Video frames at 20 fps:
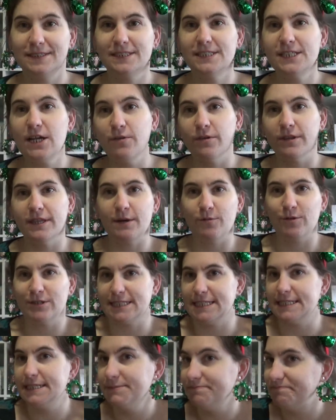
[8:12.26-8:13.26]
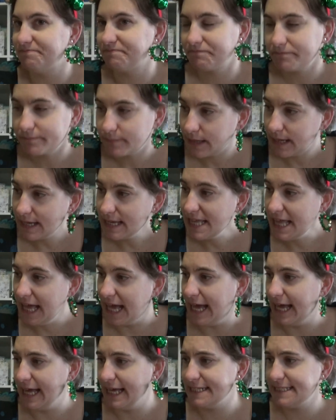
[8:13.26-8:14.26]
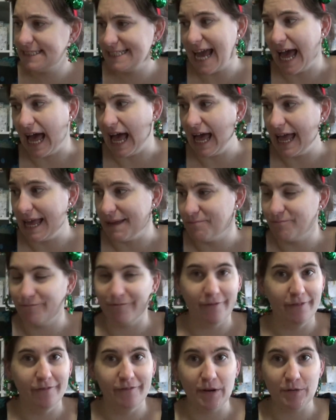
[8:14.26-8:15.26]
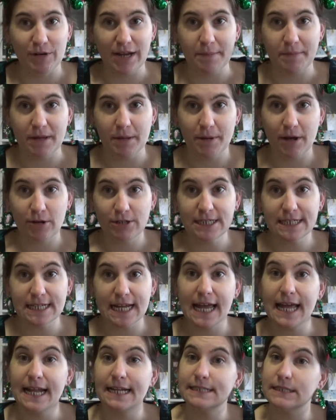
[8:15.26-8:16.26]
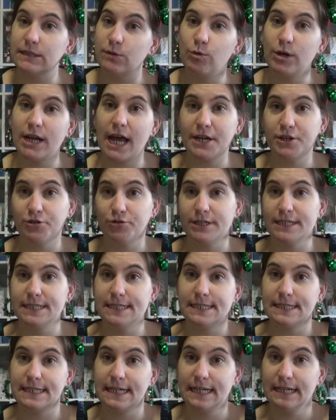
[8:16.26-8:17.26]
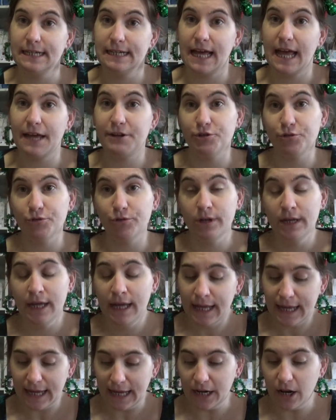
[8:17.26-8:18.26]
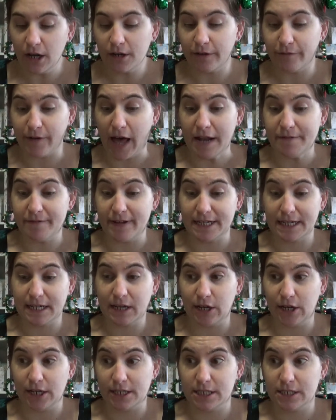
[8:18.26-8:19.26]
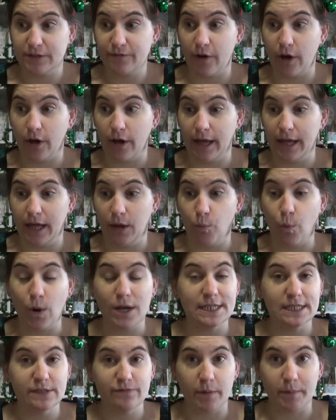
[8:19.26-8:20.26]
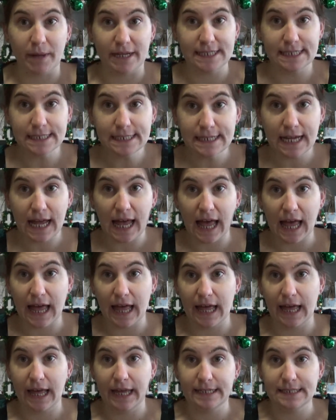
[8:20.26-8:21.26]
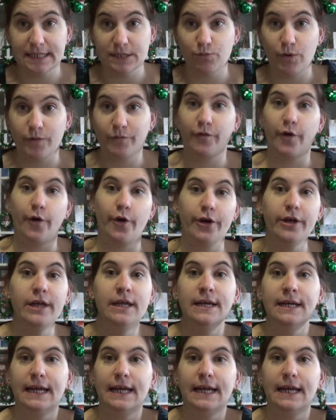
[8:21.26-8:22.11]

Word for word: so that was it and yeah I'm very happy about it and what I do is uh, I do a lot of advent calendars for uh, one is for my sister I did one for her